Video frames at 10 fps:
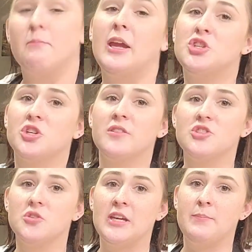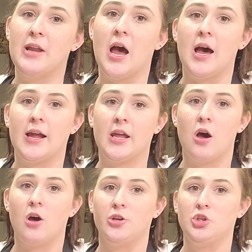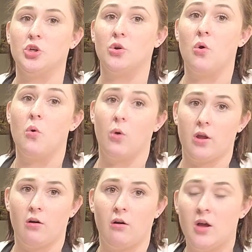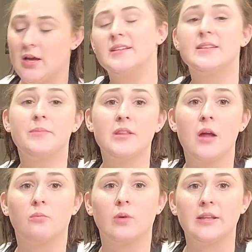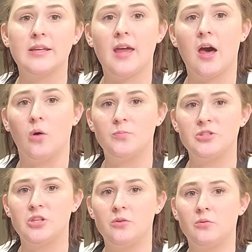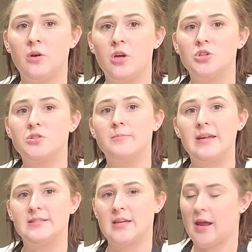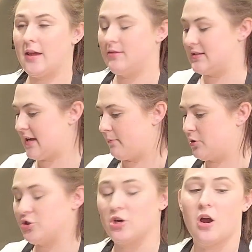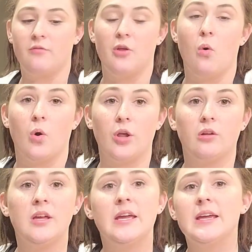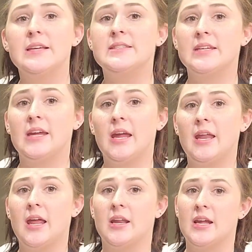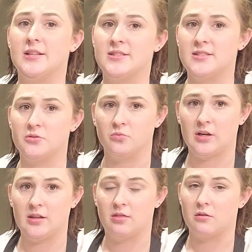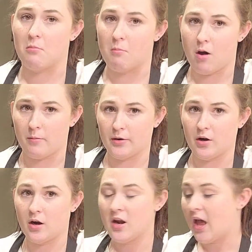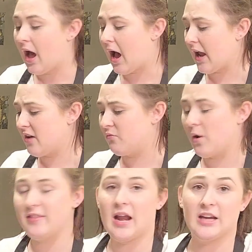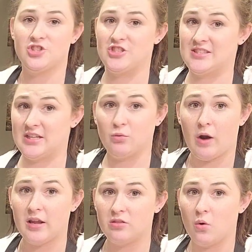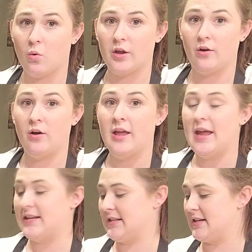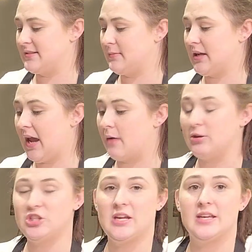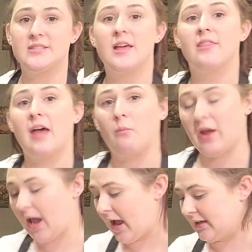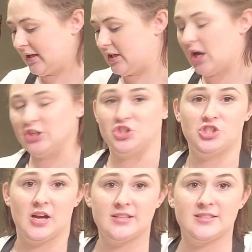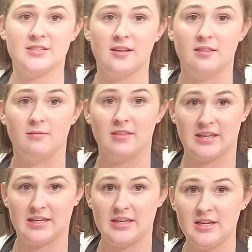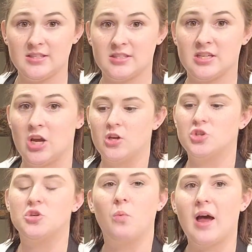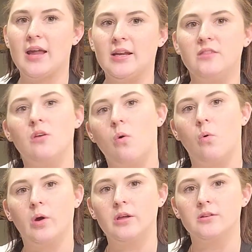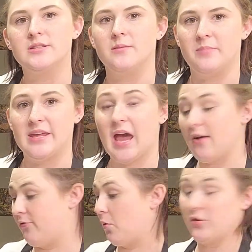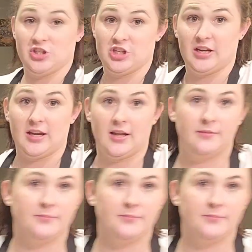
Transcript: Make sure that you keep an eye on your oil. Something that really helps you to maintain the temperature of the oil is to get an instant read thermometer. I have one that I can just stick right in the oil. It tells me how much it is. That way I can adjust the heat to what I need the oil to be at for the chicken.